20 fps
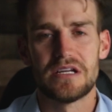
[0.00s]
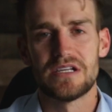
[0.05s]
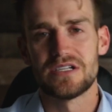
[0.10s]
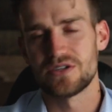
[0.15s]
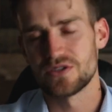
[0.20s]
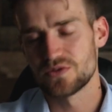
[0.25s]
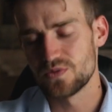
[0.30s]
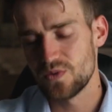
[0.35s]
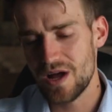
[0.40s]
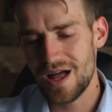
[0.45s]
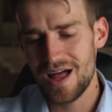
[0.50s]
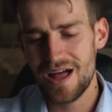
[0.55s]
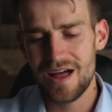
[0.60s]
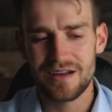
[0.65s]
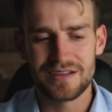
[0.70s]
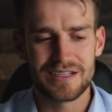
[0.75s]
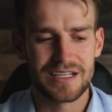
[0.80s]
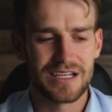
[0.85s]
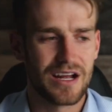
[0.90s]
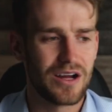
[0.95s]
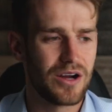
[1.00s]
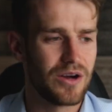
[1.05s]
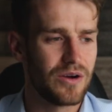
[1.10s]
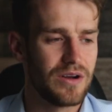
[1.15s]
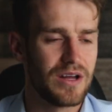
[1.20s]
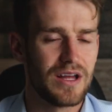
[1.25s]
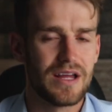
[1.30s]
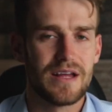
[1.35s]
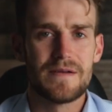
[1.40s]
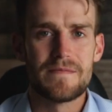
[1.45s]
She goes, "Well, you
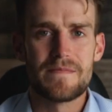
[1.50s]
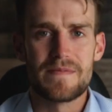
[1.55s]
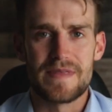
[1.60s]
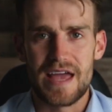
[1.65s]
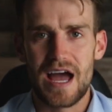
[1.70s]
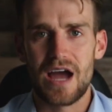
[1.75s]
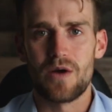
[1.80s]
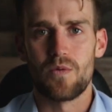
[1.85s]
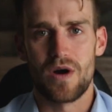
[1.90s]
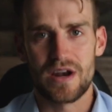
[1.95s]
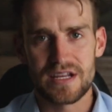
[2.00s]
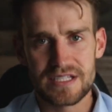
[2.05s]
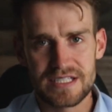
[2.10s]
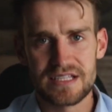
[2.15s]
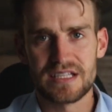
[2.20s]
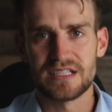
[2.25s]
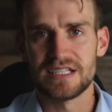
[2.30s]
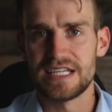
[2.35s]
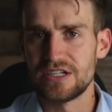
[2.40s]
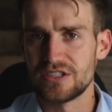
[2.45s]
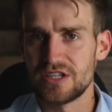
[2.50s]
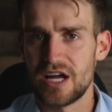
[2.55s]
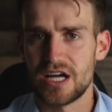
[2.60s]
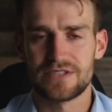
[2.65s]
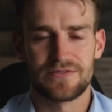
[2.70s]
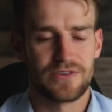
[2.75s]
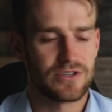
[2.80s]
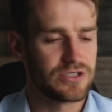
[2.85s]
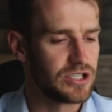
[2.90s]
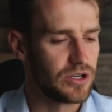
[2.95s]
know." yeah, I want to see the legal
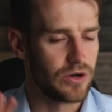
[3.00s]
docs first.